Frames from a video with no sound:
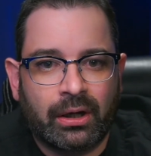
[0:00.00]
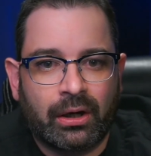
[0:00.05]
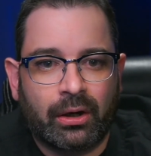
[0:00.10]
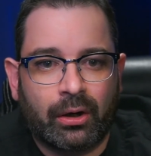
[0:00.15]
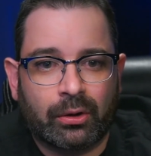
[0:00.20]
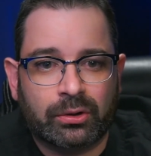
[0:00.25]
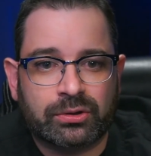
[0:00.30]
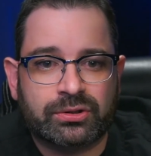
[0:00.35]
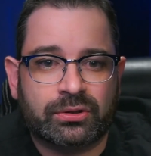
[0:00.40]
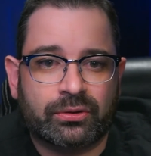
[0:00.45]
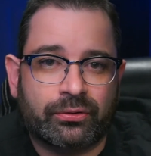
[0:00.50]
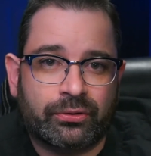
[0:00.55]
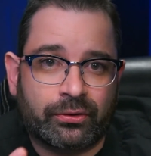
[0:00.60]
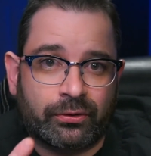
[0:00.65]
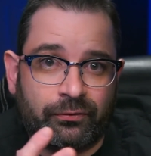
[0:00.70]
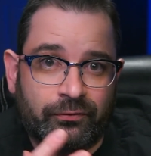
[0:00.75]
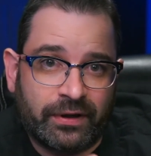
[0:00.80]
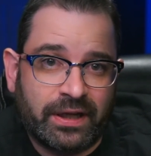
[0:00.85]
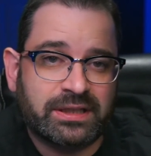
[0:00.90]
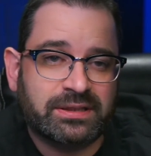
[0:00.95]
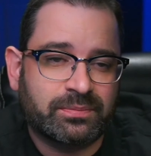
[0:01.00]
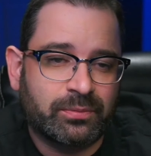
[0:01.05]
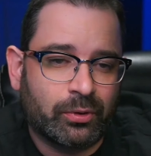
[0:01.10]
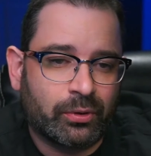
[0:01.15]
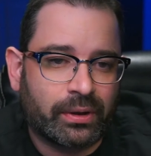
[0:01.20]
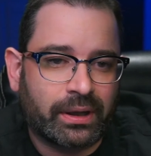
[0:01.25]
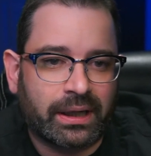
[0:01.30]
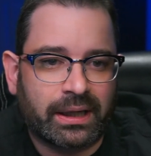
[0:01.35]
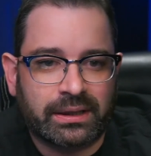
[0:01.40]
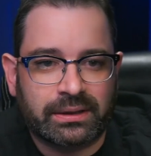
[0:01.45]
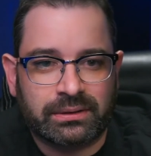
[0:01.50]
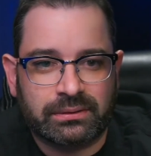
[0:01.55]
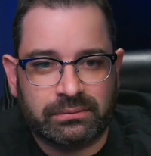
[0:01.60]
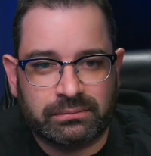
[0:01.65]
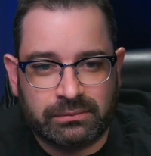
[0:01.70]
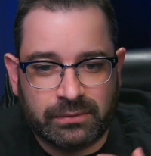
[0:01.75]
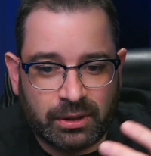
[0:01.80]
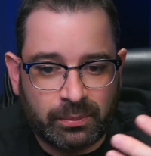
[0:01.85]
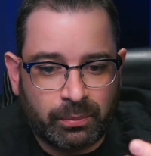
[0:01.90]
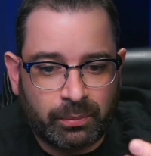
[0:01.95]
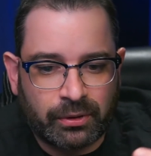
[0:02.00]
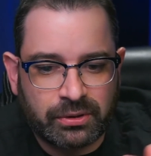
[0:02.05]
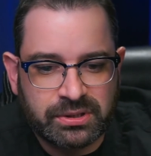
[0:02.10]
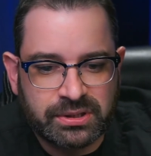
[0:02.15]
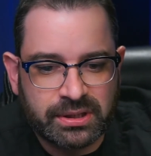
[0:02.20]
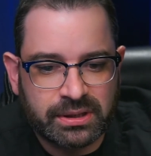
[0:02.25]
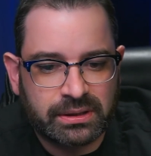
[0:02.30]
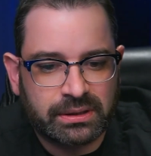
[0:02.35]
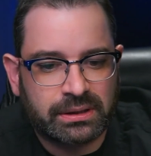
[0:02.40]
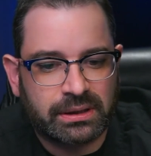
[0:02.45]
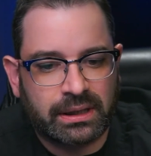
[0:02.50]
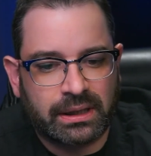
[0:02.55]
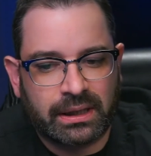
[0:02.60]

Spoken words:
also through Facebook and in person,